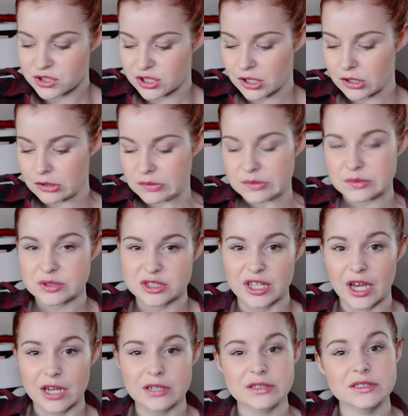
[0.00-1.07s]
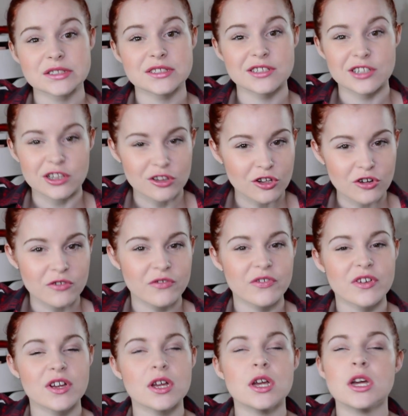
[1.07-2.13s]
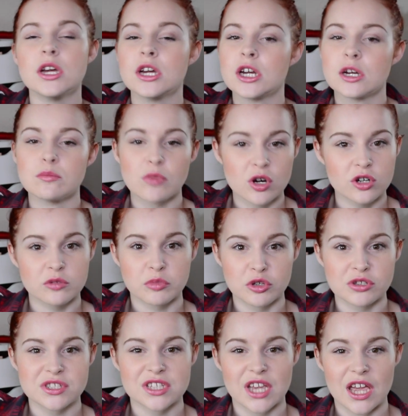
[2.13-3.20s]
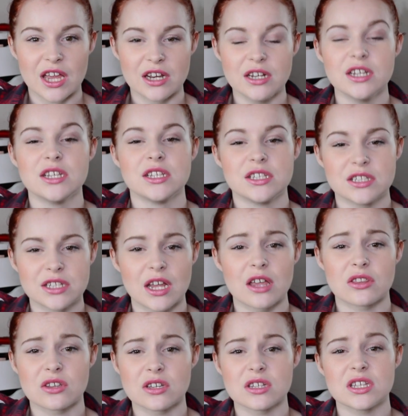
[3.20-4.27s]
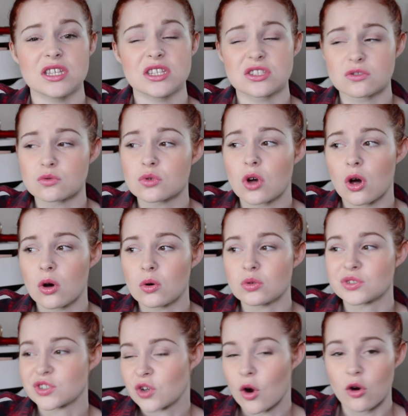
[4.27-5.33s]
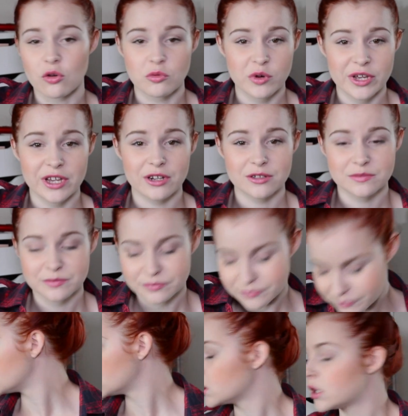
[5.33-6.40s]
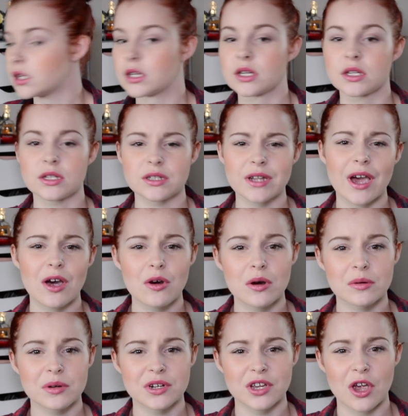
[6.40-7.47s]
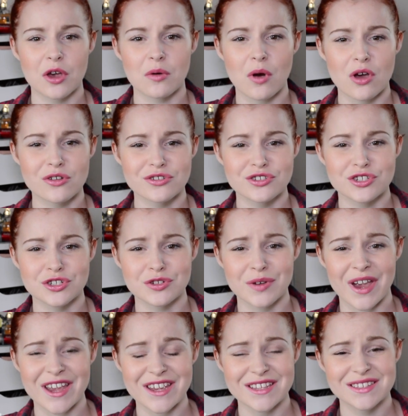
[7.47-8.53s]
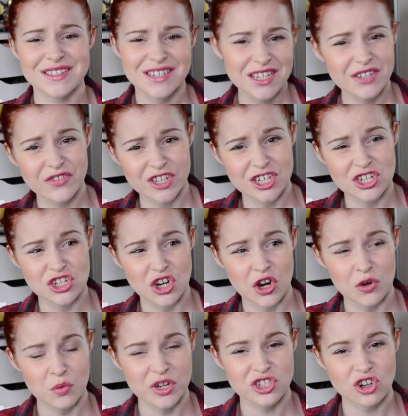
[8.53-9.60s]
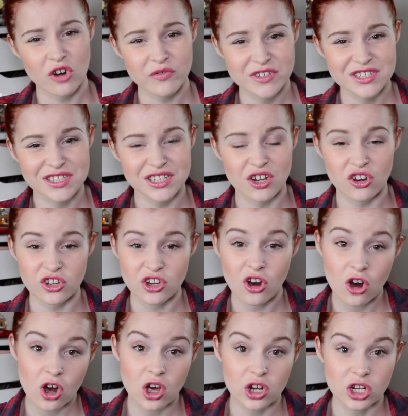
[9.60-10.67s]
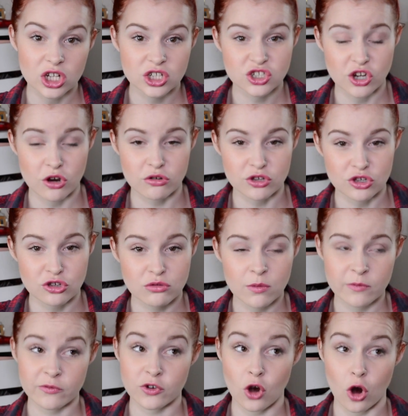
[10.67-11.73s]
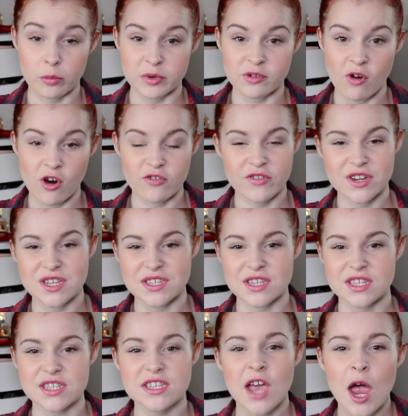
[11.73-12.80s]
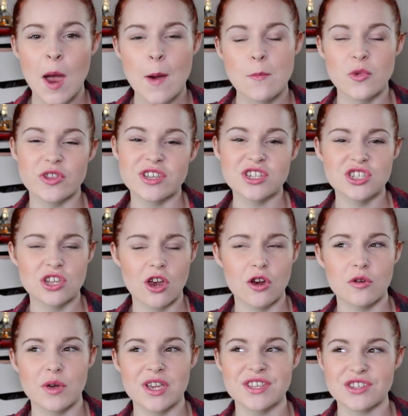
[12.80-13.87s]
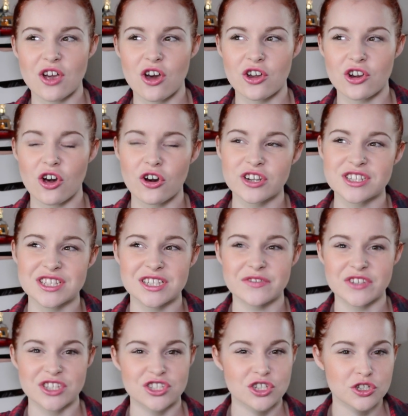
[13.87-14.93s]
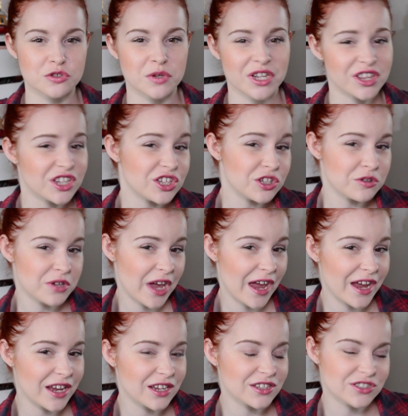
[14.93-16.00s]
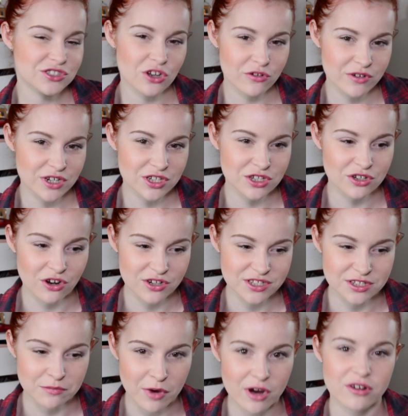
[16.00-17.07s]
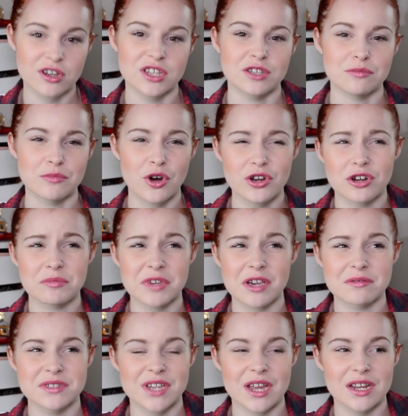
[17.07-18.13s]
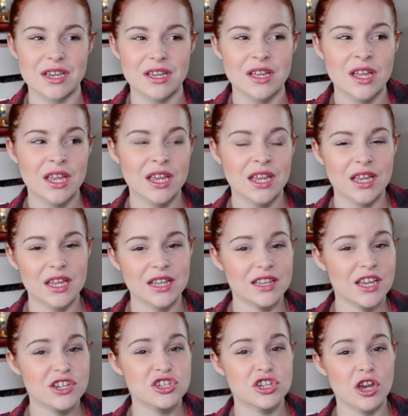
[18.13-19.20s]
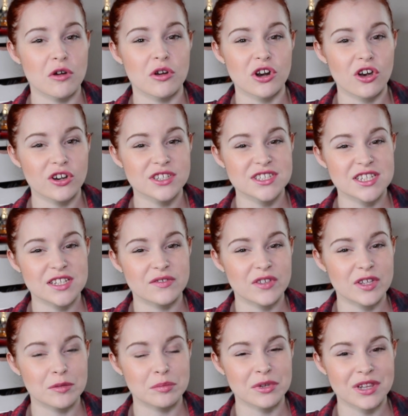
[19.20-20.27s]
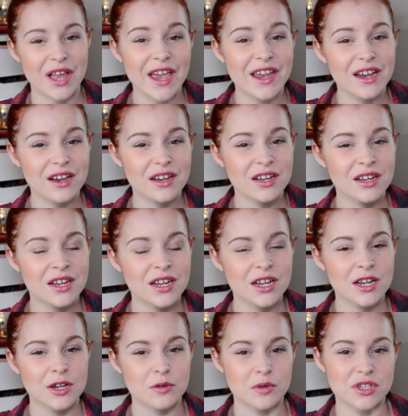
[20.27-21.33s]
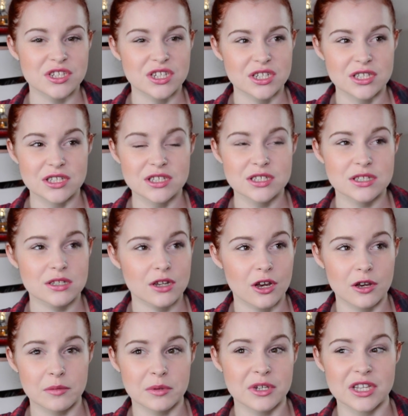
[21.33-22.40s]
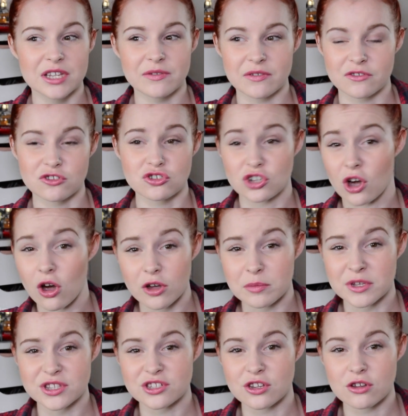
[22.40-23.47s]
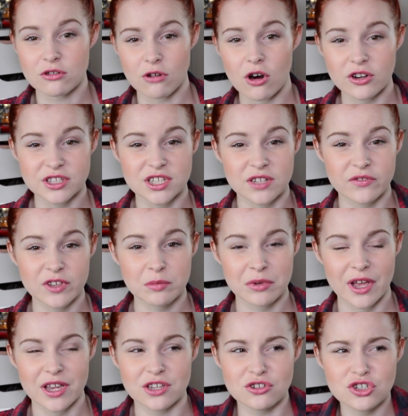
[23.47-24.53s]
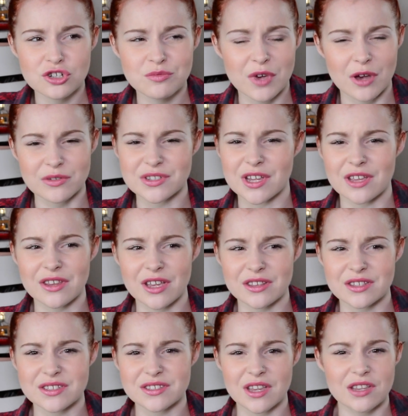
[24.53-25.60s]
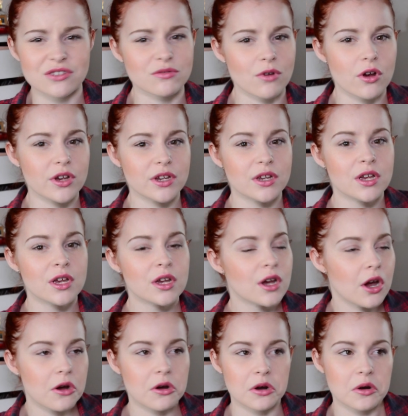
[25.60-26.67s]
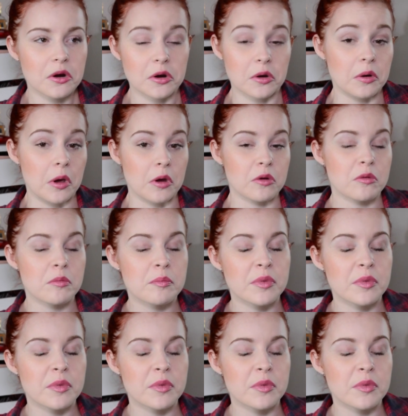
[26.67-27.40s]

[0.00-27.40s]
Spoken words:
So yeah, love my Ugg boots again now that it's all cold and horrible here. Now I'm going to go on to a TV show, which obviously I can't show you for copyright reasons, but this show is on ITV2 in the UK. Sorry, you guys in America, you might not be able to get it unless you go on ITV Player, which is, I believe, if you type into Google ITV Player, you should be able to get that in the States, right? I don't know.